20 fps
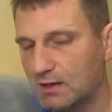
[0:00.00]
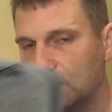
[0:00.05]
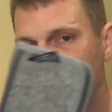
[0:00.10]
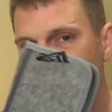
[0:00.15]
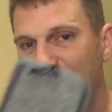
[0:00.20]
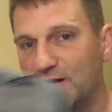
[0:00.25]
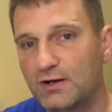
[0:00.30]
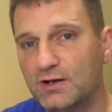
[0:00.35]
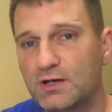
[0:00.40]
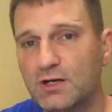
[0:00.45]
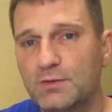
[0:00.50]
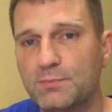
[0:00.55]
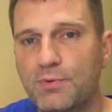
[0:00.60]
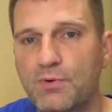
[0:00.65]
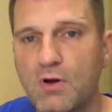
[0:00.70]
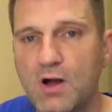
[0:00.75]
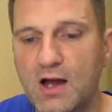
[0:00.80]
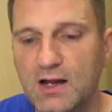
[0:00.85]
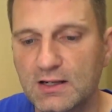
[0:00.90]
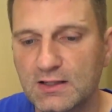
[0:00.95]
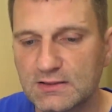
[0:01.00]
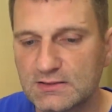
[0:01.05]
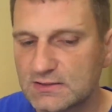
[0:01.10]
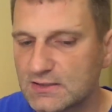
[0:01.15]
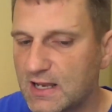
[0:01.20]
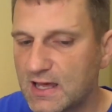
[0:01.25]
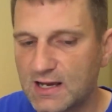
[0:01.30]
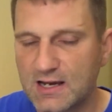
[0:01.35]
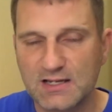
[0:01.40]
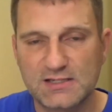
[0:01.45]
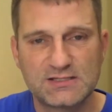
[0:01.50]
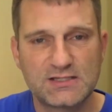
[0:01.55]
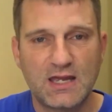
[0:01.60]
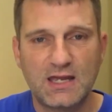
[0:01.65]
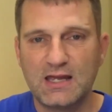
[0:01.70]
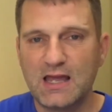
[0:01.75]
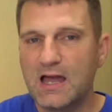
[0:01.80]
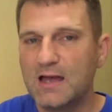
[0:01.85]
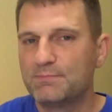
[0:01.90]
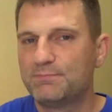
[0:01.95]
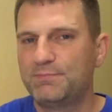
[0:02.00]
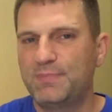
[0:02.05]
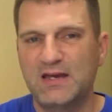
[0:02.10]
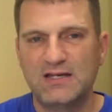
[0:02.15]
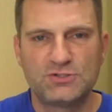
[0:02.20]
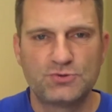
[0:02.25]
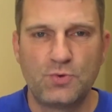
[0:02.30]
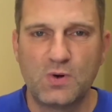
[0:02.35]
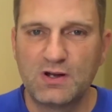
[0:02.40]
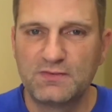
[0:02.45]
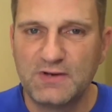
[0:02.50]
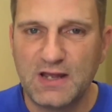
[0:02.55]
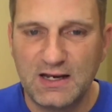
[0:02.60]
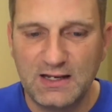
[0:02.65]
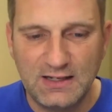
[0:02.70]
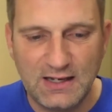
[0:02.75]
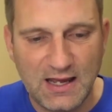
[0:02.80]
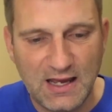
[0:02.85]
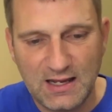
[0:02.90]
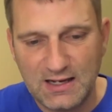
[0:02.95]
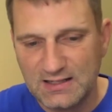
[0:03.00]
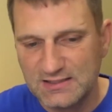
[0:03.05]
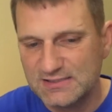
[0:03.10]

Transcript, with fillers: very good product. Like I say, I paid $12.99.